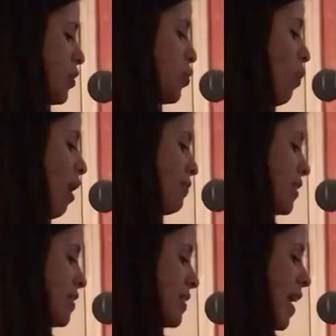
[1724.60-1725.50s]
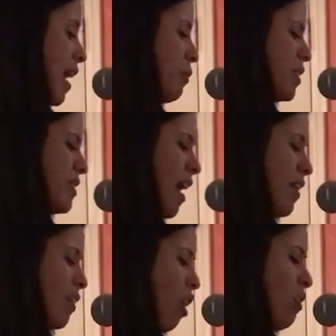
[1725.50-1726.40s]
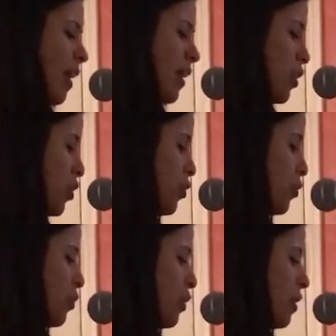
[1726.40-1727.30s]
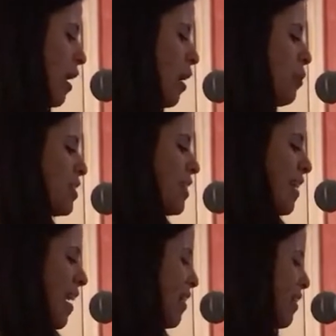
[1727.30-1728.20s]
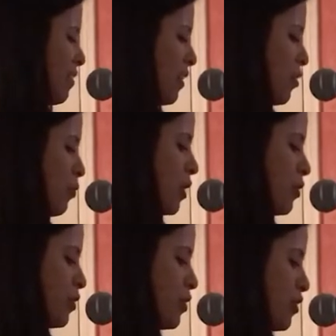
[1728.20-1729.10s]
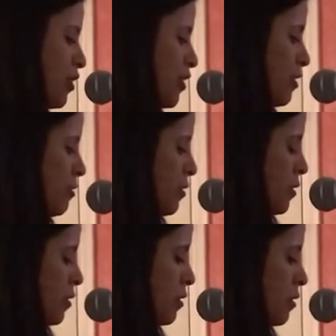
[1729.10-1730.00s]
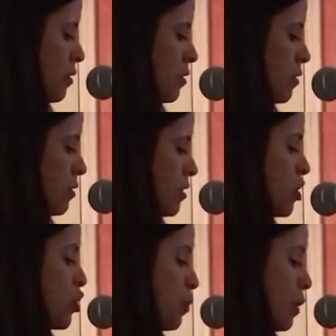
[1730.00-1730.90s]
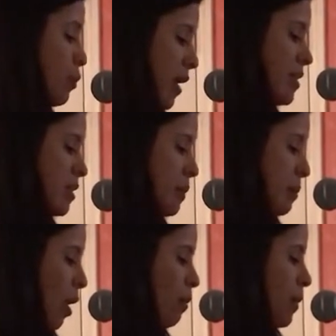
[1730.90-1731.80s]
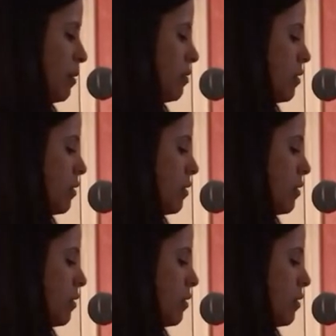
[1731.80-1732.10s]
You often said I was not at all like you. I wasn't anything you understood. Did you erase me, Mom?